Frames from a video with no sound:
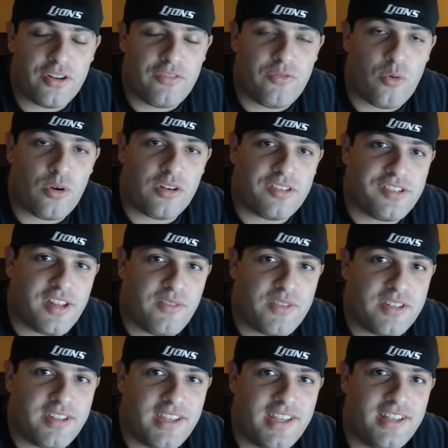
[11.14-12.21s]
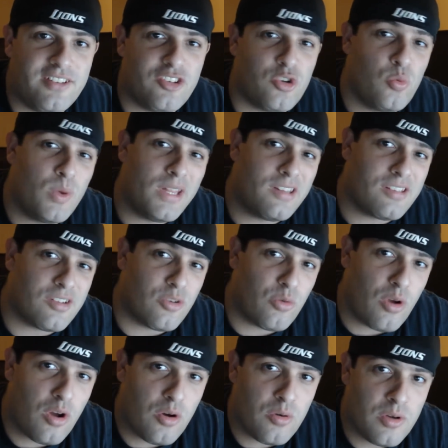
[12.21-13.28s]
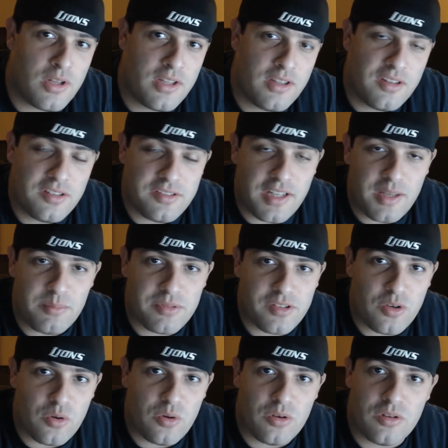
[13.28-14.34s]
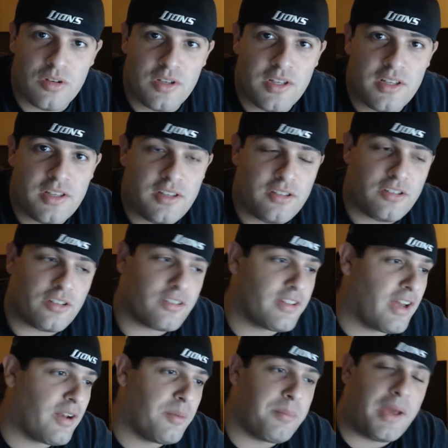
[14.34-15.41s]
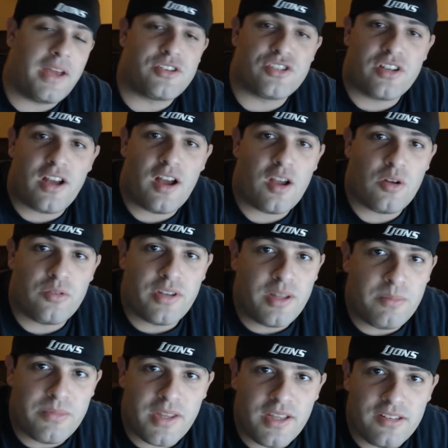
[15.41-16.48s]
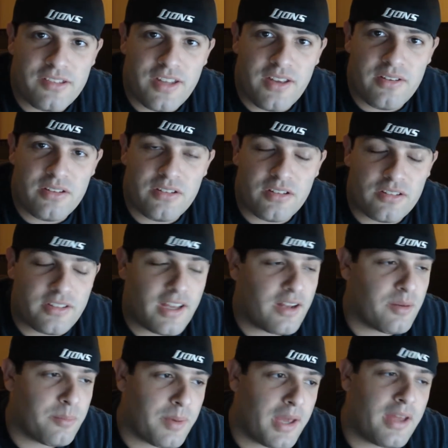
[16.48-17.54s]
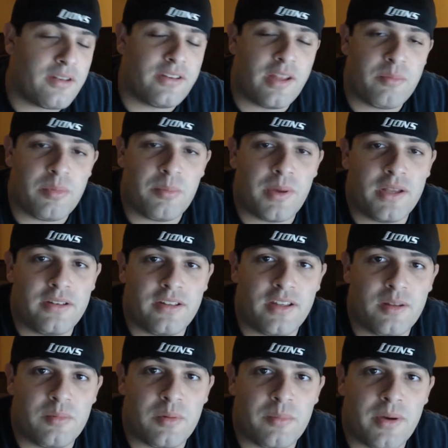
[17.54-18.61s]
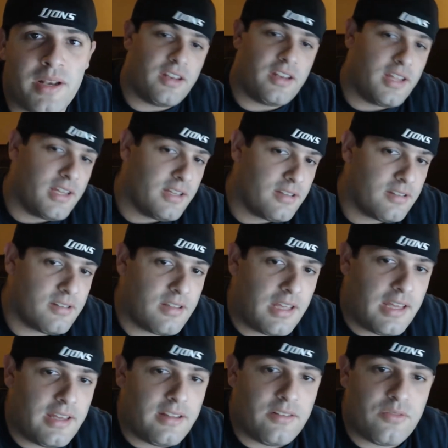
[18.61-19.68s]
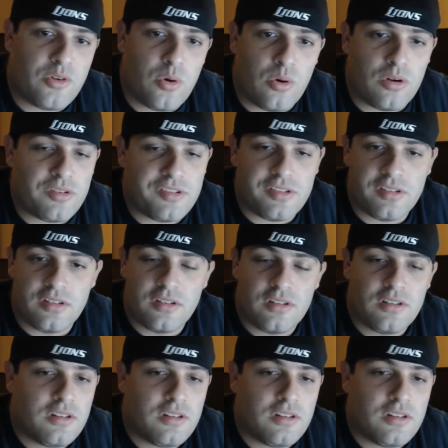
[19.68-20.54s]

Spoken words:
34-17, 2 weeks in a row. Same score. Took down a bad Chicago team Thanksgiving, took down a bad Tampa Bay team on Sunday, and of course,